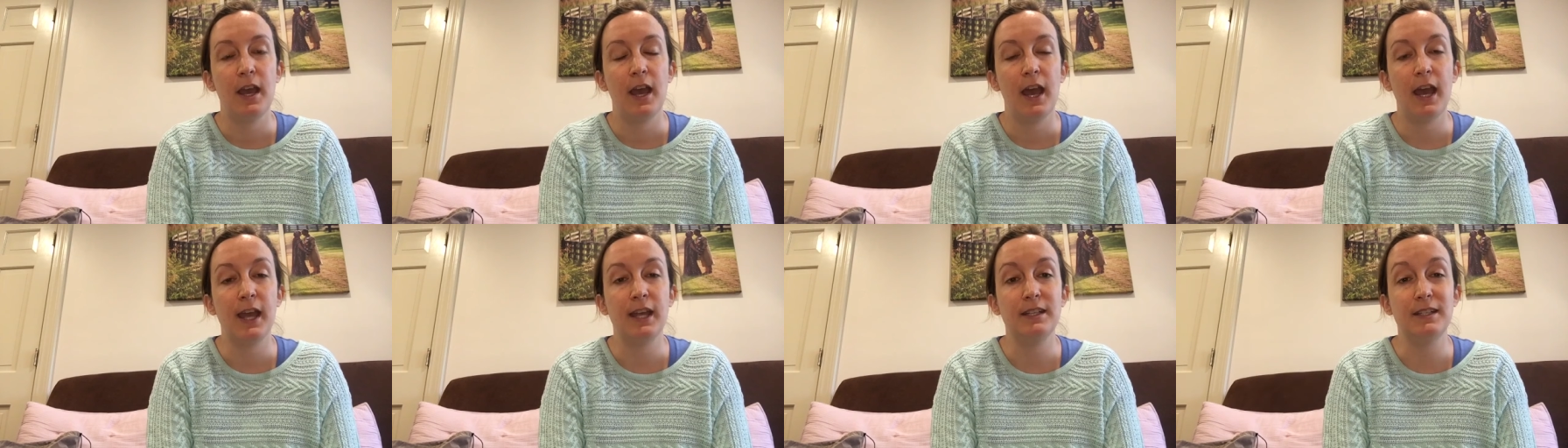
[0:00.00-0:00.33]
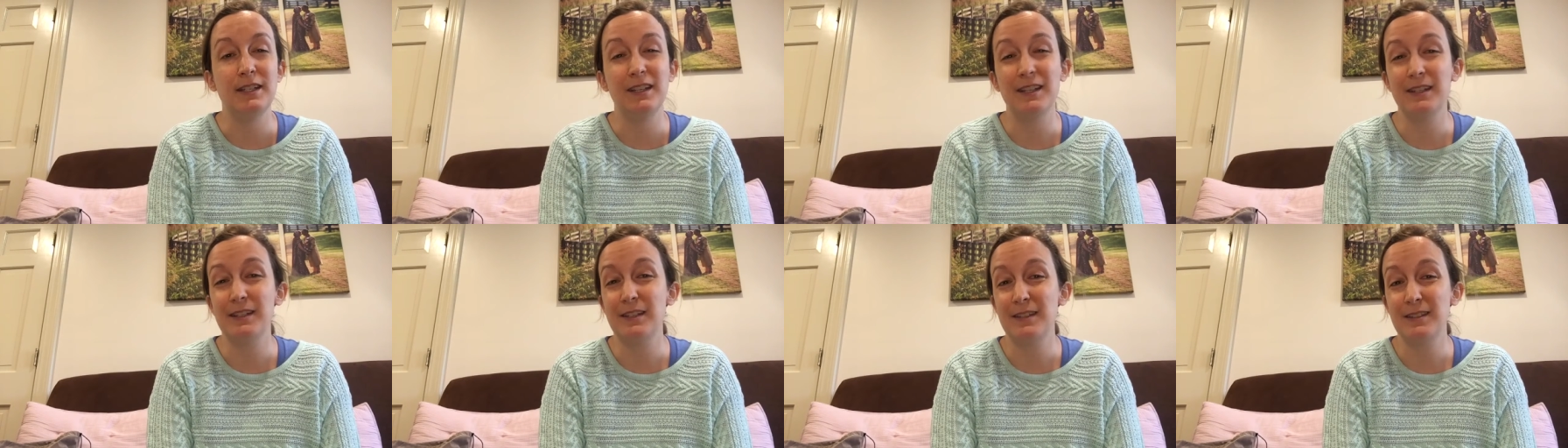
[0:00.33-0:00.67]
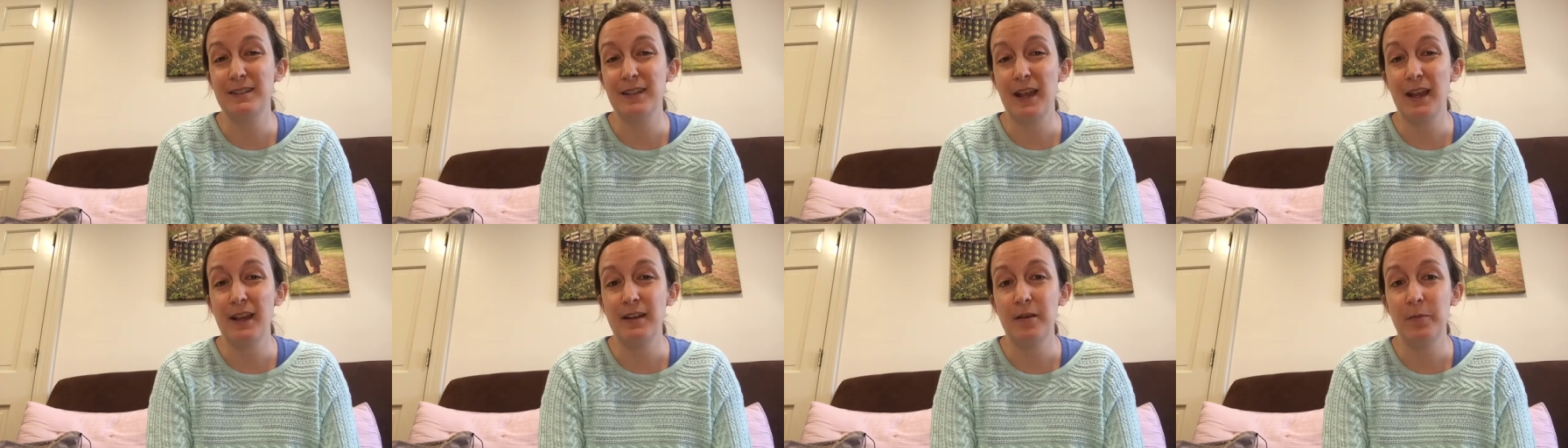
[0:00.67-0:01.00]
I did
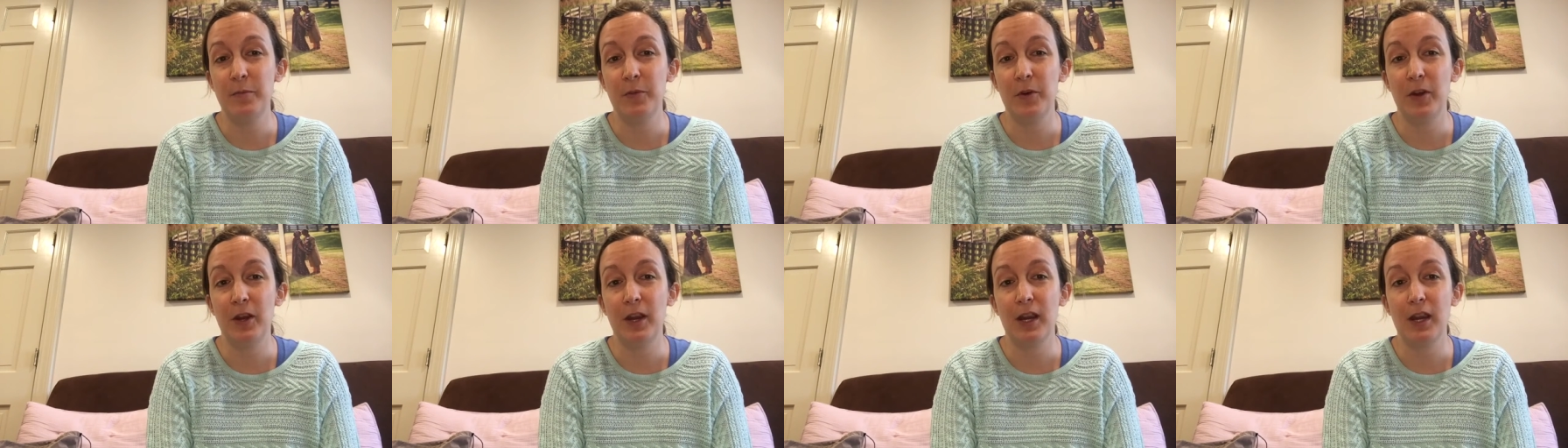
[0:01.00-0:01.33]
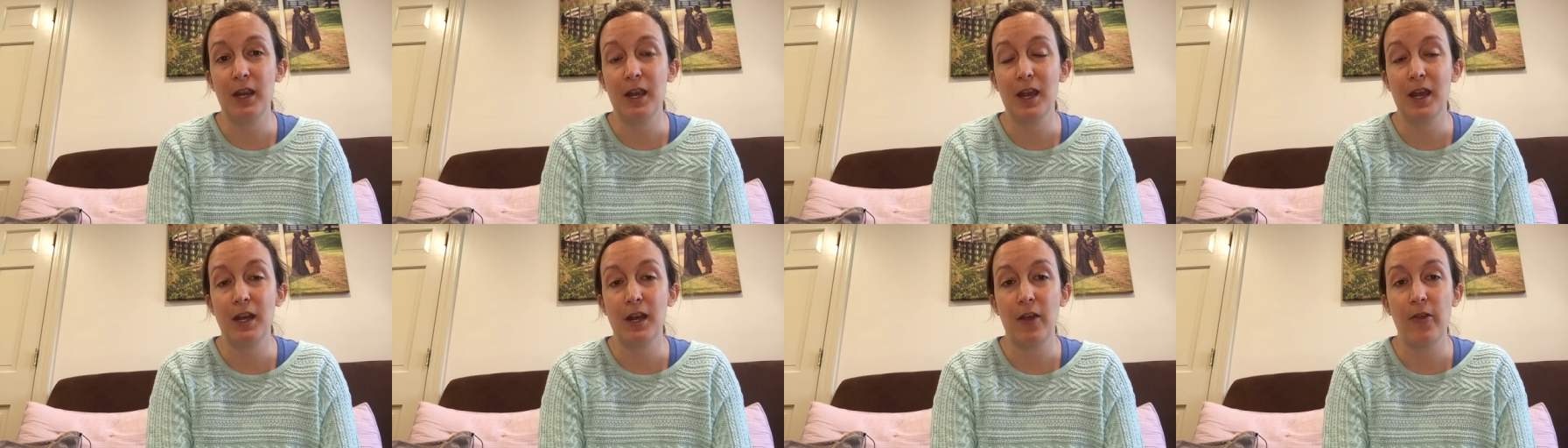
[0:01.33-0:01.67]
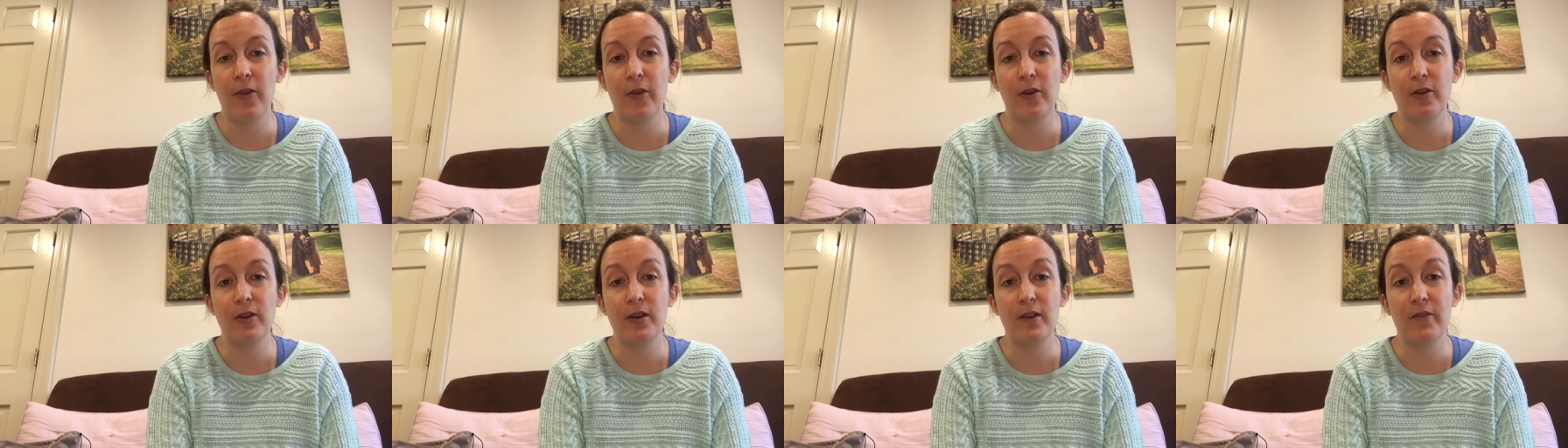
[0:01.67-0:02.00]
decide to bring
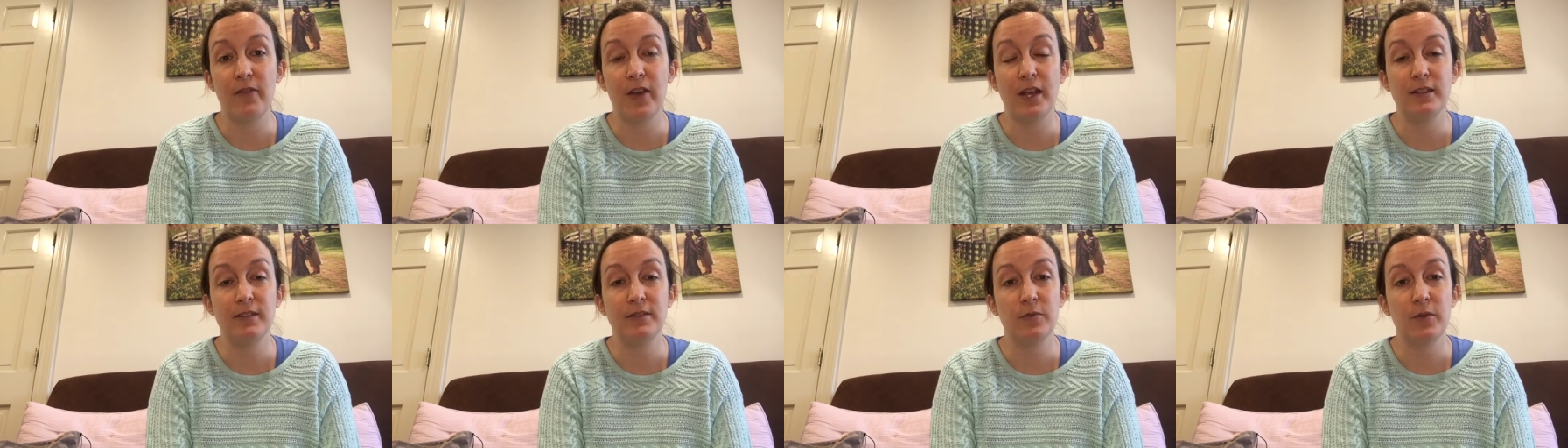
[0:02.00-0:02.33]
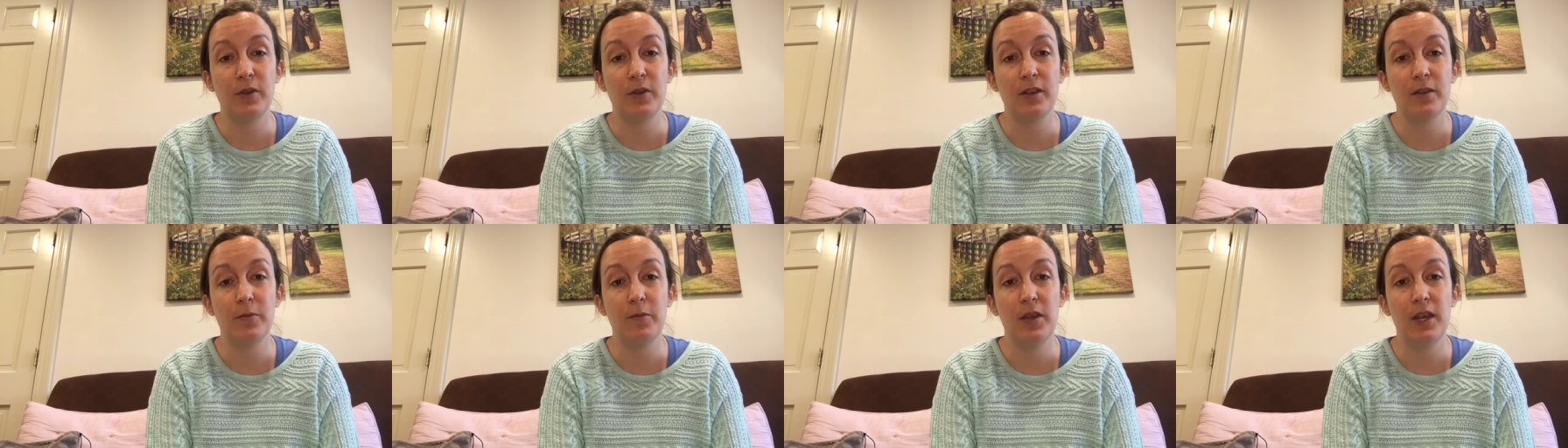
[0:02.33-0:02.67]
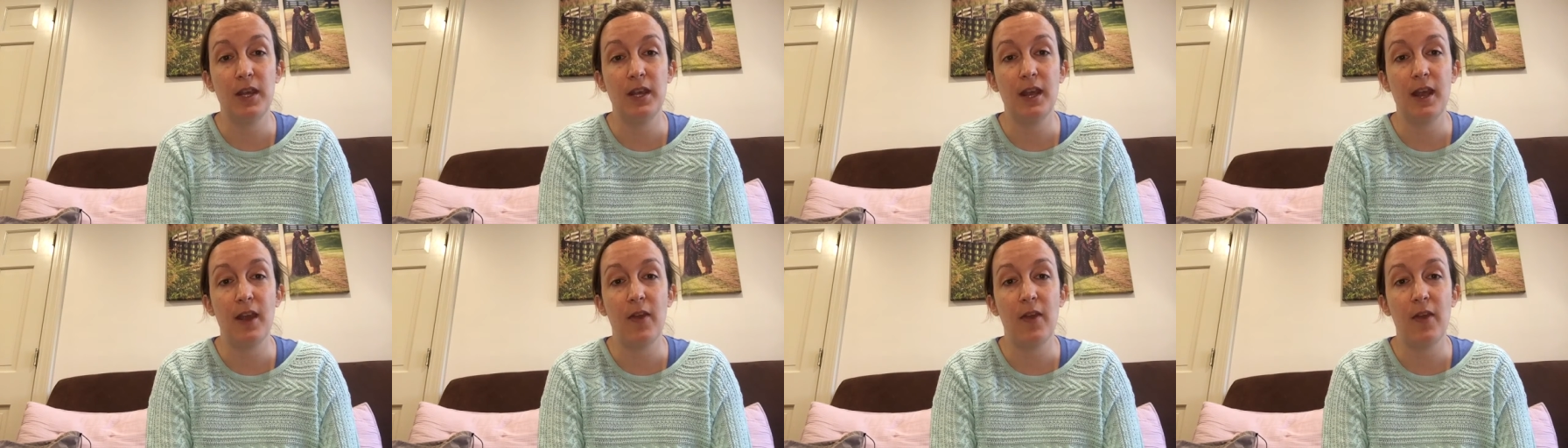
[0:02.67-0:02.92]
another device with me,